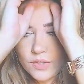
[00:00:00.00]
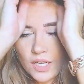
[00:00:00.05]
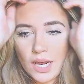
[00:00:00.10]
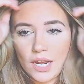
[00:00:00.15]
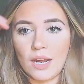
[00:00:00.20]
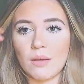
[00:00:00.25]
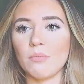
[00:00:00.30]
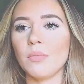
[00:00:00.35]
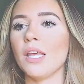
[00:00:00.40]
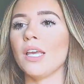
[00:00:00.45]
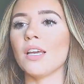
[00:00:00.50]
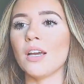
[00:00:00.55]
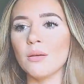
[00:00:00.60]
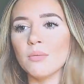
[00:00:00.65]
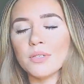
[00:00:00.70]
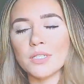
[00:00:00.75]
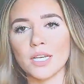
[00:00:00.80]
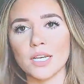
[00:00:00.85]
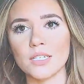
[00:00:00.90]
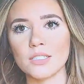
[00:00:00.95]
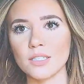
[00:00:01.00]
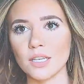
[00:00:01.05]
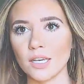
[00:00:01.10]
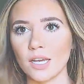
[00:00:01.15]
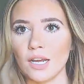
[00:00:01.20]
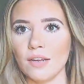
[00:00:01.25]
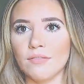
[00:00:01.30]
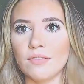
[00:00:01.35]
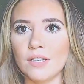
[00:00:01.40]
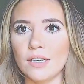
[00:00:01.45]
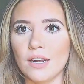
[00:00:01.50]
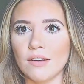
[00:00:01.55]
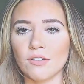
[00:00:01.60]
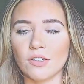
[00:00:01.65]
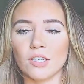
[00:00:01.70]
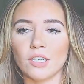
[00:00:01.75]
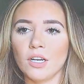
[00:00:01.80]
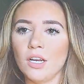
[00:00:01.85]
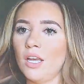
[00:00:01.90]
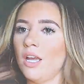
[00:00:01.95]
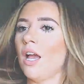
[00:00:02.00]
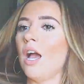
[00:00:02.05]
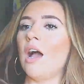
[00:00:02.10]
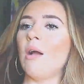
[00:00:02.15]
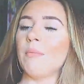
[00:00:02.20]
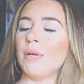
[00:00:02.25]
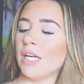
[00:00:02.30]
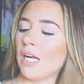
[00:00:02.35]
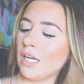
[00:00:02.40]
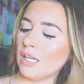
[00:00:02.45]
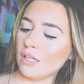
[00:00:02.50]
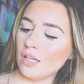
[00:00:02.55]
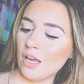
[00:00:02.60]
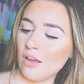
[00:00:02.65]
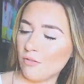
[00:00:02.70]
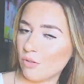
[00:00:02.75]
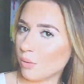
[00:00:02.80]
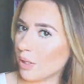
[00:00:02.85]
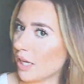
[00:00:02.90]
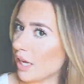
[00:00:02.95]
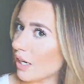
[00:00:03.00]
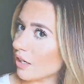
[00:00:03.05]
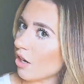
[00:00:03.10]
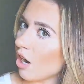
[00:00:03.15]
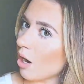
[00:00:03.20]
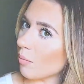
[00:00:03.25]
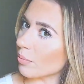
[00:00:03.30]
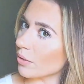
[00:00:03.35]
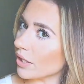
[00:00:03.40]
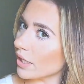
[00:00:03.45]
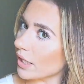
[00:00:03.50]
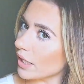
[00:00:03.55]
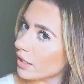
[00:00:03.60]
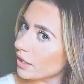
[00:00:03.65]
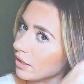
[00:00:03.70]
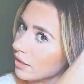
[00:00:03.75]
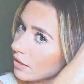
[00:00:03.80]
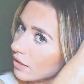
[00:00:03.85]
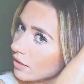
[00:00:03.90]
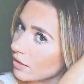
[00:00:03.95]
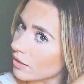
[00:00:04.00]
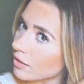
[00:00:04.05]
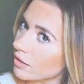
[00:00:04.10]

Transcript: And I'm like obsessed. Like I've never, I mean, I loved when I had copper hair.